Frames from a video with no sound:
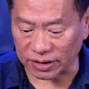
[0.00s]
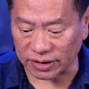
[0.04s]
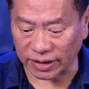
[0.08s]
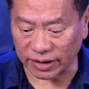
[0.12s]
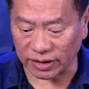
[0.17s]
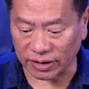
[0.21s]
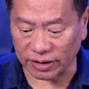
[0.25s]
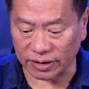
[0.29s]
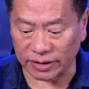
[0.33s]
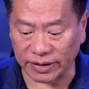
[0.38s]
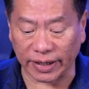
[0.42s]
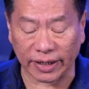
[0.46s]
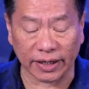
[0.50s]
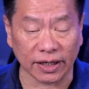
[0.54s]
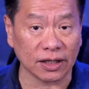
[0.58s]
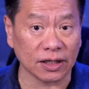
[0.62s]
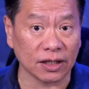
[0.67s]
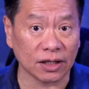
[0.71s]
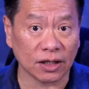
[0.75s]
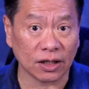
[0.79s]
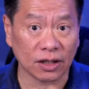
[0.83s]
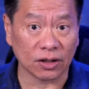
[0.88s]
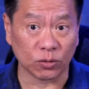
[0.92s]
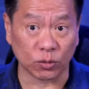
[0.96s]
at the end of the
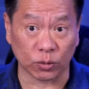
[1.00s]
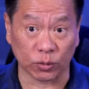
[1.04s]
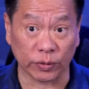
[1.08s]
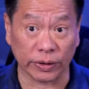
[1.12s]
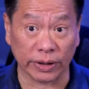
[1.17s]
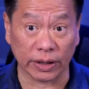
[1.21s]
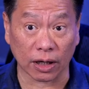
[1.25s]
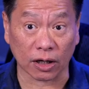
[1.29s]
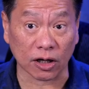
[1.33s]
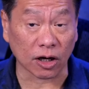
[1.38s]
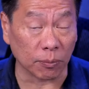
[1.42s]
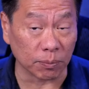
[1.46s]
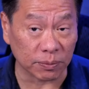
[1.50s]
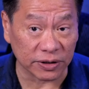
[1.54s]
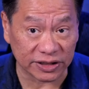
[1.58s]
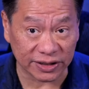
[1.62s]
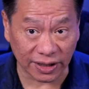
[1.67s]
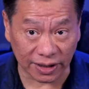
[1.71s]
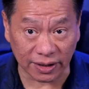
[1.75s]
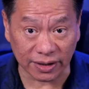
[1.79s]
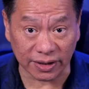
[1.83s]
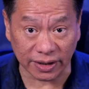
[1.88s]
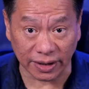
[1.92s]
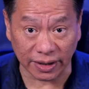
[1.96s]
day, did we
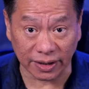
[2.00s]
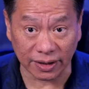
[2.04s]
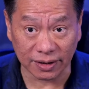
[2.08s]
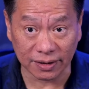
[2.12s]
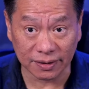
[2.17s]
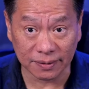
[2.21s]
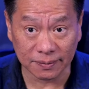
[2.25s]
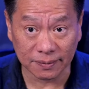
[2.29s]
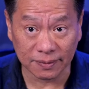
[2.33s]
accomplish anything?